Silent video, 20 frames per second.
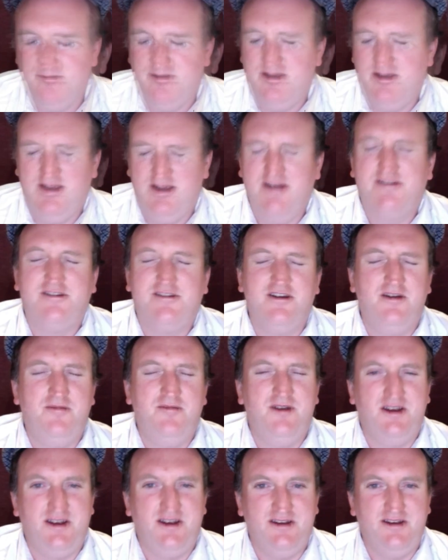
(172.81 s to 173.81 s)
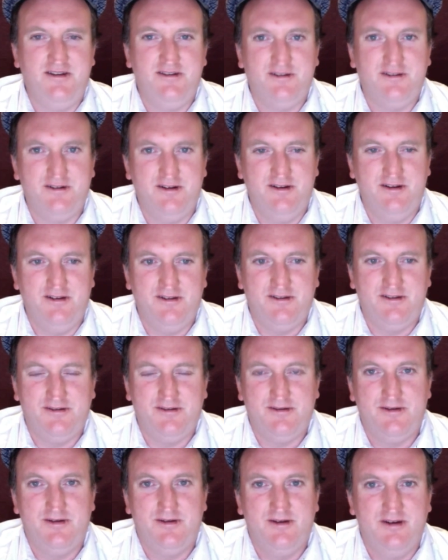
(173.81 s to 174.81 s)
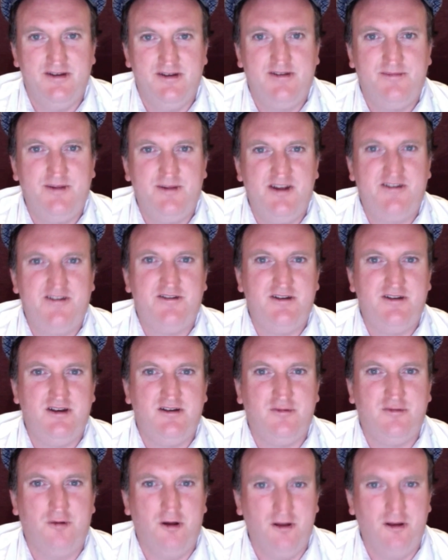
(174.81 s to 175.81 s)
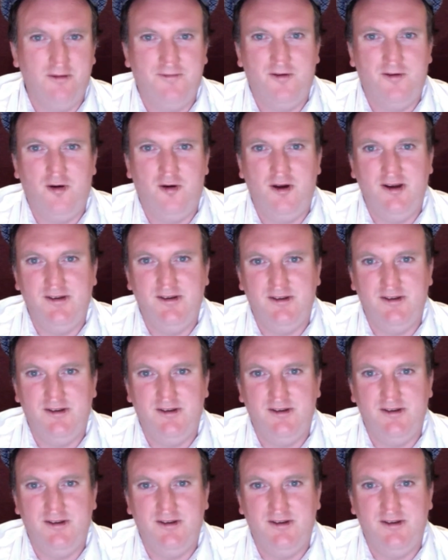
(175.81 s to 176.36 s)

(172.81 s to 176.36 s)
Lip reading: he has so many incidents, especially in qualifying.